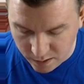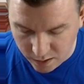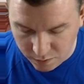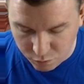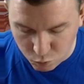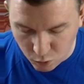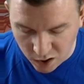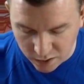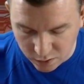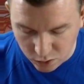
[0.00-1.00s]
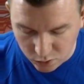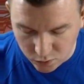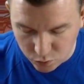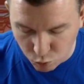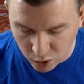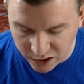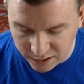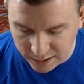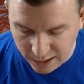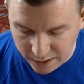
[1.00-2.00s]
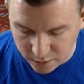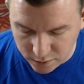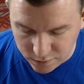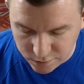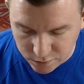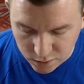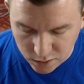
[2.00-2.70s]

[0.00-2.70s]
If you want to work in layers,